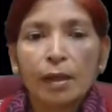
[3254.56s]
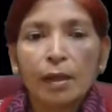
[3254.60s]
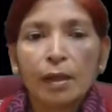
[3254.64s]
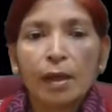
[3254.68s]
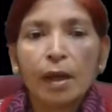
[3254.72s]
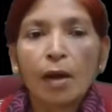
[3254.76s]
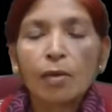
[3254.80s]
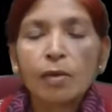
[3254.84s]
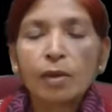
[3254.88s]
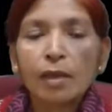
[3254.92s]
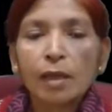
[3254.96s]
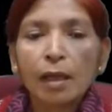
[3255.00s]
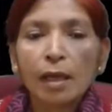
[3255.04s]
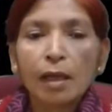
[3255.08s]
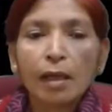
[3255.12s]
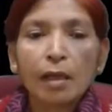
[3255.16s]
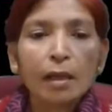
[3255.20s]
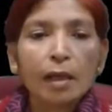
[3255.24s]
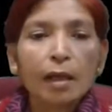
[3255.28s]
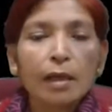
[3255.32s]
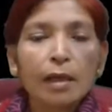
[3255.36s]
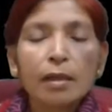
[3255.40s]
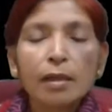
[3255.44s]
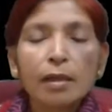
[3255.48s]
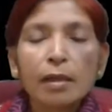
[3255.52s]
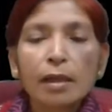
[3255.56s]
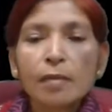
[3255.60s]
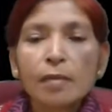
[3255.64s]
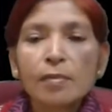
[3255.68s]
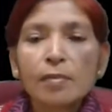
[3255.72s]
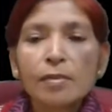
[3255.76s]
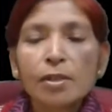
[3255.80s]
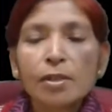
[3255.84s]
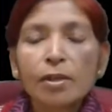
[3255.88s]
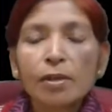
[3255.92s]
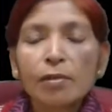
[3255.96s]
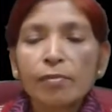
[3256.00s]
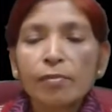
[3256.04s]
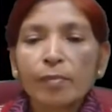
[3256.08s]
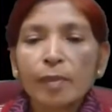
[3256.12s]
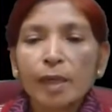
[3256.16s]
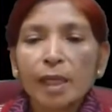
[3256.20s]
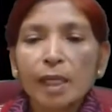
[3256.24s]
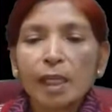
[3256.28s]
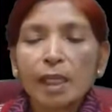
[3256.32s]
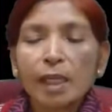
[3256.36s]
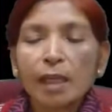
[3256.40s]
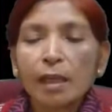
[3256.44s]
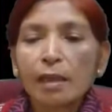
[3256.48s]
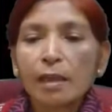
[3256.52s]
Now think in terms of
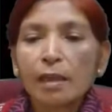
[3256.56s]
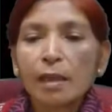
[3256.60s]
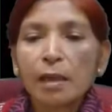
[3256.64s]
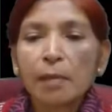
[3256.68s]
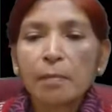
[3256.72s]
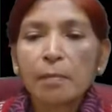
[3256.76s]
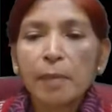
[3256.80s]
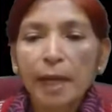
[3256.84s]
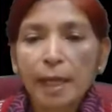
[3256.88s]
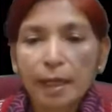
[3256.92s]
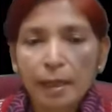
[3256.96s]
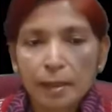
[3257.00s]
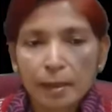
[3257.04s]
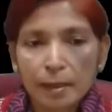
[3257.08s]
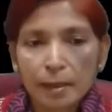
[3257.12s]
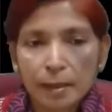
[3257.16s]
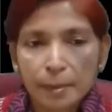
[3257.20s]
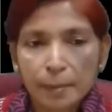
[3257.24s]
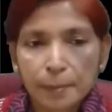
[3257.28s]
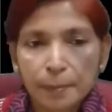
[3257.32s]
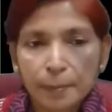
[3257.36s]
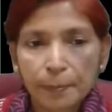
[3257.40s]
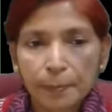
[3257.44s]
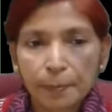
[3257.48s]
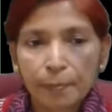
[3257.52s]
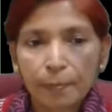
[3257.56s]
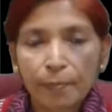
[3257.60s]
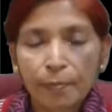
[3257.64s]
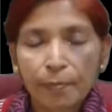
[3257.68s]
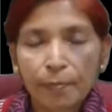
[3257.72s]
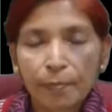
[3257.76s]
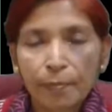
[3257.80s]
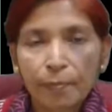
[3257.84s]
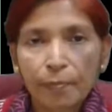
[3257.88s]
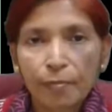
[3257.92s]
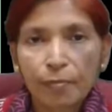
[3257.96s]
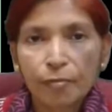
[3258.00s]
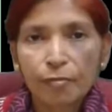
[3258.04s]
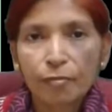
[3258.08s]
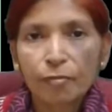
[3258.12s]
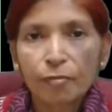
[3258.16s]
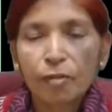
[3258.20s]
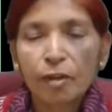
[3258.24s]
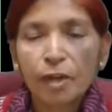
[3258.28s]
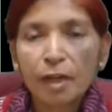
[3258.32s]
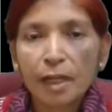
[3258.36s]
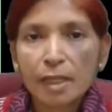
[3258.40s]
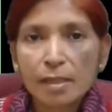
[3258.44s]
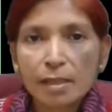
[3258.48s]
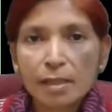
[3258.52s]
money in the bank.
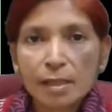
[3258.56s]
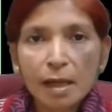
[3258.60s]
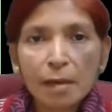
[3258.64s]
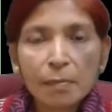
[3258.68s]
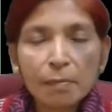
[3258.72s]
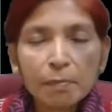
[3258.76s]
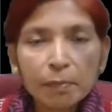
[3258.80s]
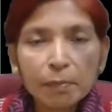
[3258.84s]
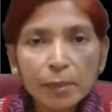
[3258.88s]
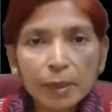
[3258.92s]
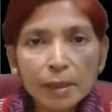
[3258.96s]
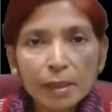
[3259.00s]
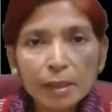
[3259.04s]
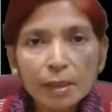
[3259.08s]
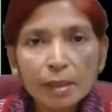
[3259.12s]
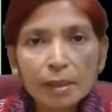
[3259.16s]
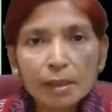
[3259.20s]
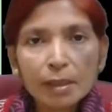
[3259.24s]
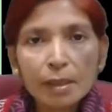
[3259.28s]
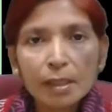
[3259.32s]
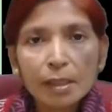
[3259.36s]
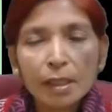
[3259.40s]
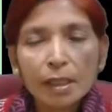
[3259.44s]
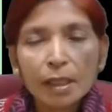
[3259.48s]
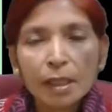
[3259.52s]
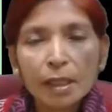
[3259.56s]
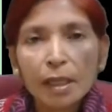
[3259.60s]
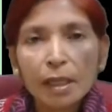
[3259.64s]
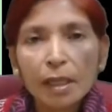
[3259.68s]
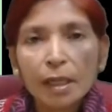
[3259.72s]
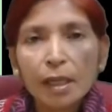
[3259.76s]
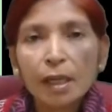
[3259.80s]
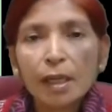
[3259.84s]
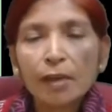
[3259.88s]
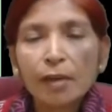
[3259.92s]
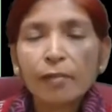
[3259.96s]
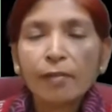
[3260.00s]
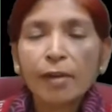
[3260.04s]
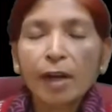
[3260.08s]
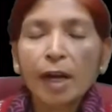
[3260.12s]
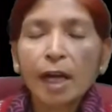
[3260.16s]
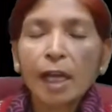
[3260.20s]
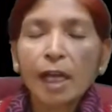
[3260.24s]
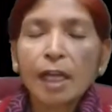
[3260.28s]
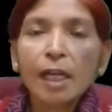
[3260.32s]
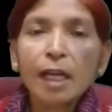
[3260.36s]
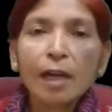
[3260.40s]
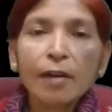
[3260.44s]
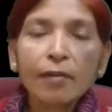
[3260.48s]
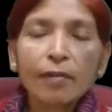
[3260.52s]
For example, if
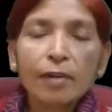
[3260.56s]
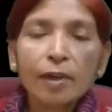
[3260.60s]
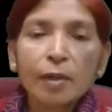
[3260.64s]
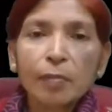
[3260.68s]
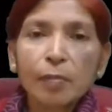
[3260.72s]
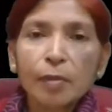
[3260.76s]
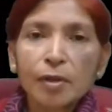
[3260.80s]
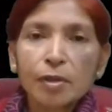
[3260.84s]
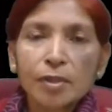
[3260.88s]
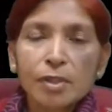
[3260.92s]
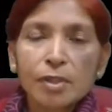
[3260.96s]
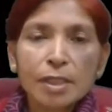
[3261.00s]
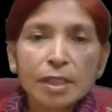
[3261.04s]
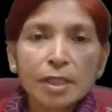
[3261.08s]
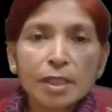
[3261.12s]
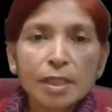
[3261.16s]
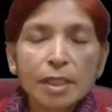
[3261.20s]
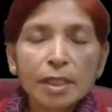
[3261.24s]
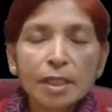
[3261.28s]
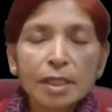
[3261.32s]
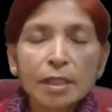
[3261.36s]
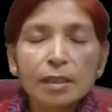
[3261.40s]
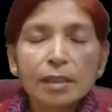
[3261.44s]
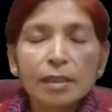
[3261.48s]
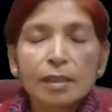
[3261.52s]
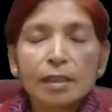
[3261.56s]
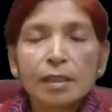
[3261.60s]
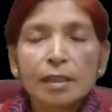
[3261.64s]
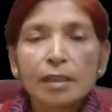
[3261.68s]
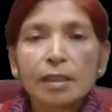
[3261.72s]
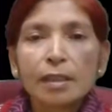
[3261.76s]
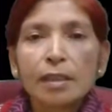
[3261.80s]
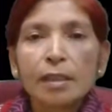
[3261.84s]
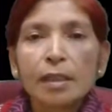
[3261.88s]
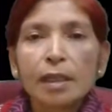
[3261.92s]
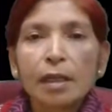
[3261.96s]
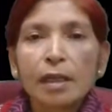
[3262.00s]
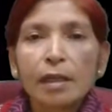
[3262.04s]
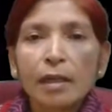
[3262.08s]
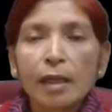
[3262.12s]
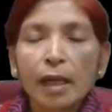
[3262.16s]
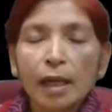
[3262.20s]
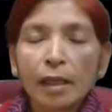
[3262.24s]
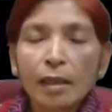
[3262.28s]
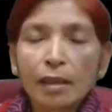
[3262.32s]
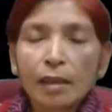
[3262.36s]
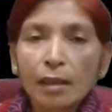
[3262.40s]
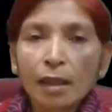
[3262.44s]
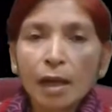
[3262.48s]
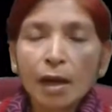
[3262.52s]
I have deposited
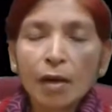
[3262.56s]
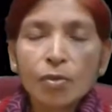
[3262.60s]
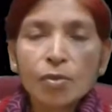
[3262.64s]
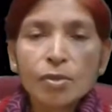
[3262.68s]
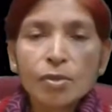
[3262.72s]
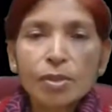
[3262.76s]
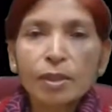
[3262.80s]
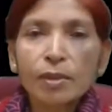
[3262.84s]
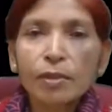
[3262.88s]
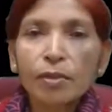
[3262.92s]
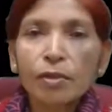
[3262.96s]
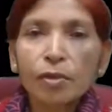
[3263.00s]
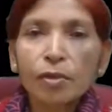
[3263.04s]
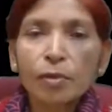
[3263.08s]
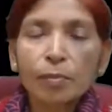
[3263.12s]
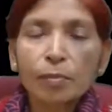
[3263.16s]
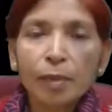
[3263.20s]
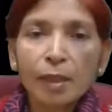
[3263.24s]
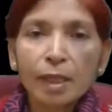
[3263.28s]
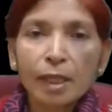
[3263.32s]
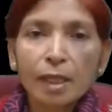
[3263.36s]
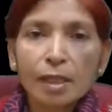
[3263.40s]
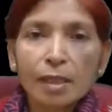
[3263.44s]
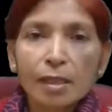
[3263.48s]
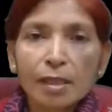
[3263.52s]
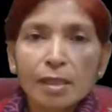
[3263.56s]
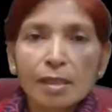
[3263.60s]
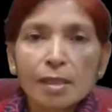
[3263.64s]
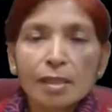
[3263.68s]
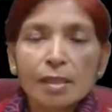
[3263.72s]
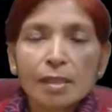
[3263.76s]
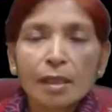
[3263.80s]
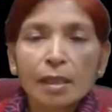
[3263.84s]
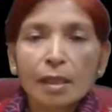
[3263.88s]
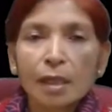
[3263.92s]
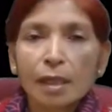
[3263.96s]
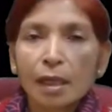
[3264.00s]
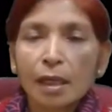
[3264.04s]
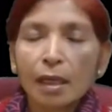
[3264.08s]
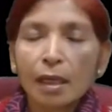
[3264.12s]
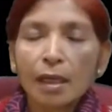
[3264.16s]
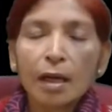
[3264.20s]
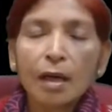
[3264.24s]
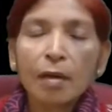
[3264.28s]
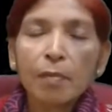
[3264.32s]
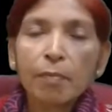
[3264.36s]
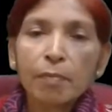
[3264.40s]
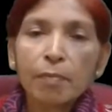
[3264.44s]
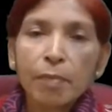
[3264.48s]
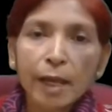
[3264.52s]
10,000 rupees in
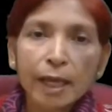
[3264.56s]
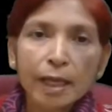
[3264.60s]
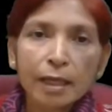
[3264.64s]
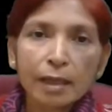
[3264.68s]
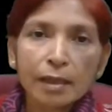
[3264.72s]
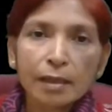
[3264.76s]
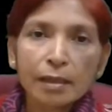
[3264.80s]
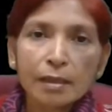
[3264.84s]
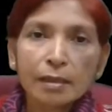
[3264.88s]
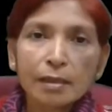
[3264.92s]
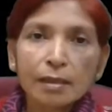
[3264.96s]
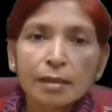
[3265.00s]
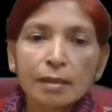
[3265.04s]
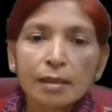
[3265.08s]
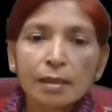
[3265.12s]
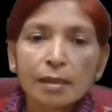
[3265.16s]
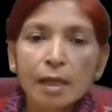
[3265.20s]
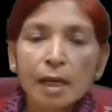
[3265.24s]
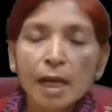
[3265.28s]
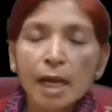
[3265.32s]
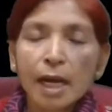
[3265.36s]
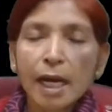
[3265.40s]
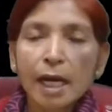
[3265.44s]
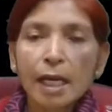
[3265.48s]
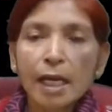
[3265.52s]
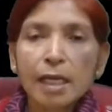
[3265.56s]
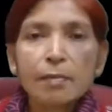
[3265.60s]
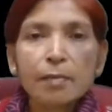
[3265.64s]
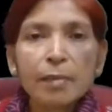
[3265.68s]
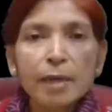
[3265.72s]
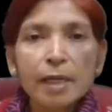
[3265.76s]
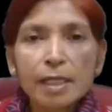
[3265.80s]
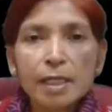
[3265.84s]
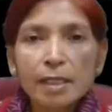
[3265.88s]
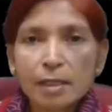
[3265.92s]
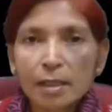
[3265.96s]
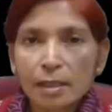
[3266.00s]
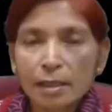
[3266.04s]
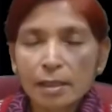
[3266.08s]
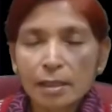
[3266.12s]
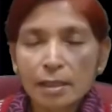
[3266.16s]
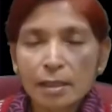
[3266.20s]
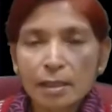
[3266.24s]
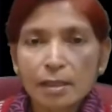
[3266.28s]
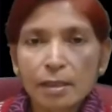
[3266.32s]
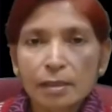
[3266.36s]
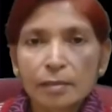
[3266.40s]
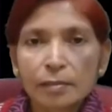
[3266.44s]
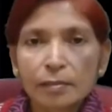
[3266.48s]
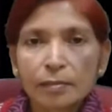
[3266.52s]
a bank at
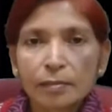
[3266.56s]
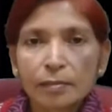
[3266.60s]
present,